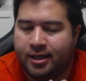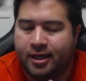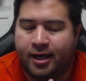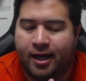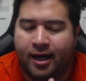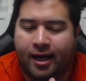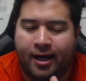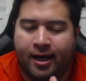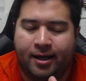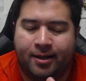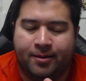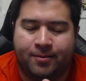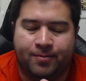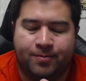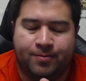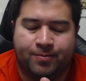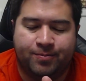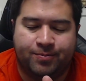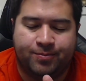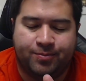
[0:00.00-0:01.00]
um,
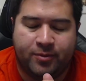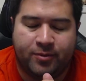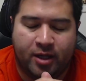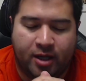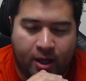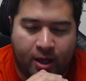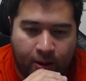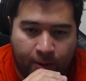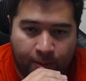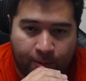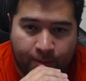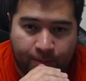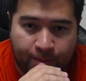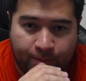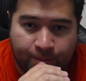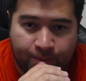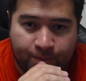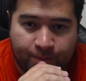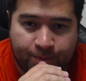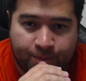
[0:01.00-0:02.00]
you know,
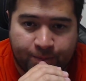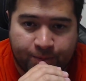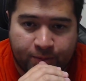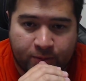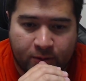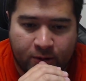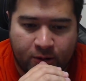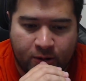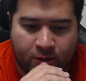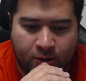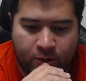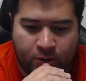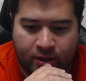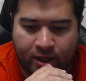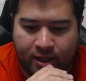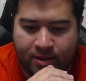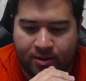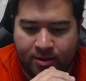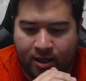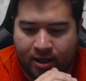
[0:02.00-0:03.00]
who
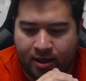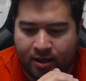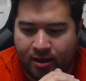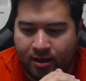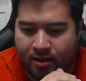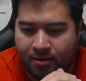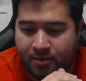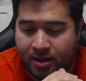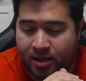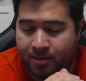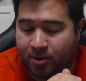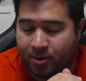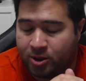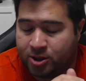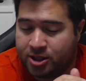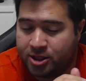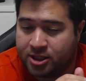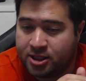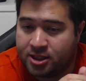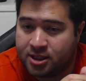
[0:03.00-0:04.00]
had made a
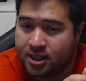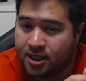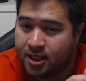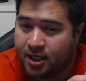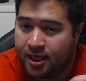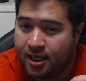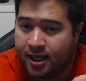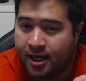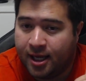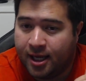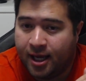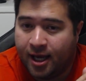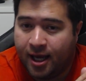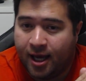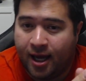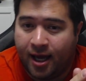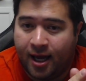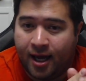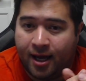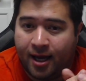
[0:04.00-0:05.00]
purchase.
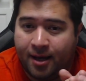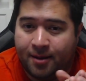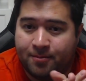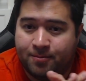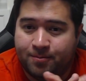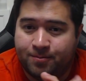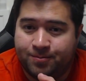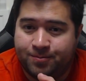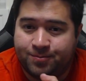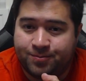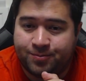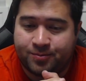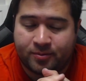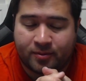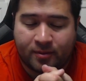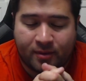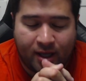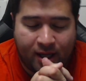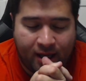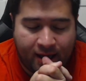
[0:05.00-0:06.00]
Um,
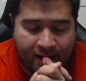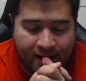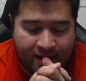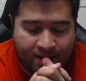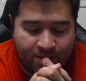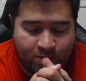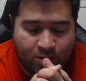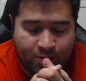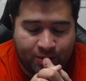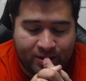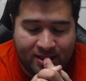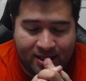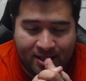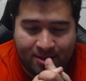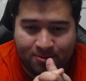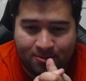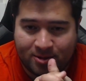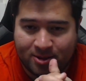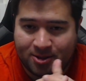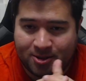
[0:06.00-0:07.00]
and what we did
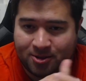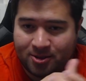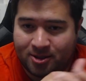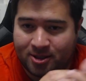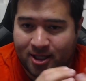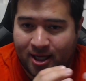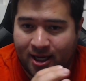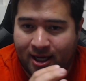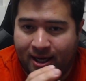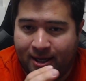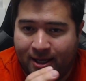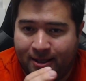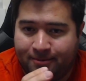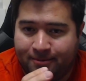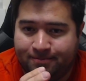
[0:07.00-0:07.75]
was I